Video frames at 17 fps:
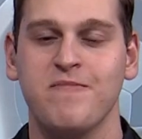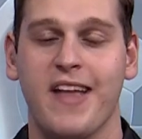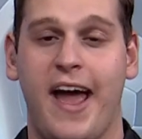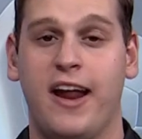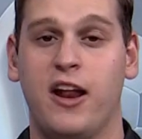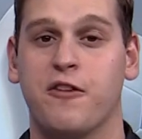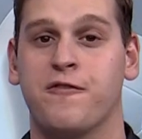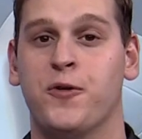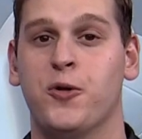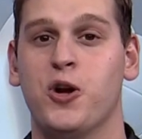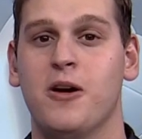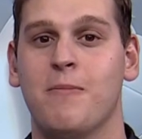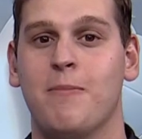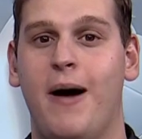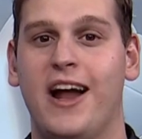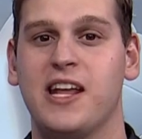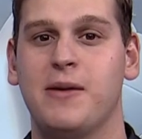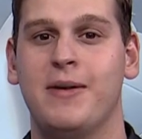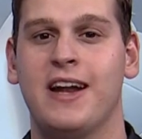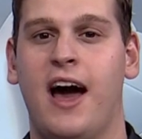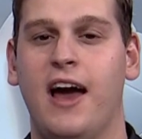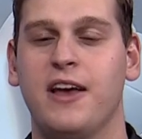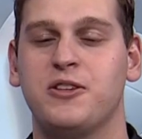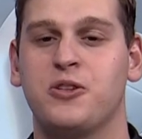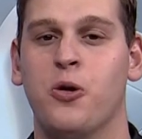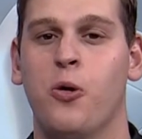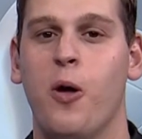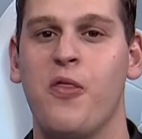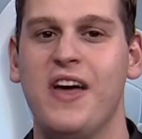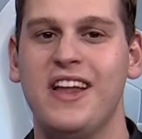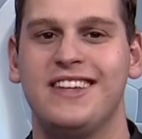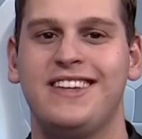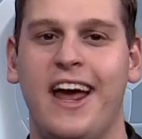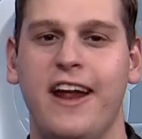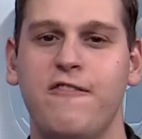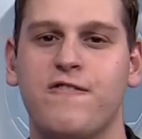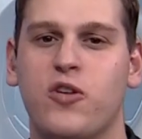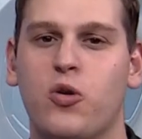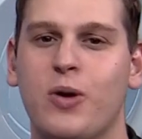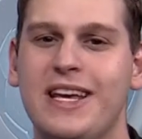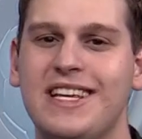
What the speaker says: and at Fruita Monument High School, the Denver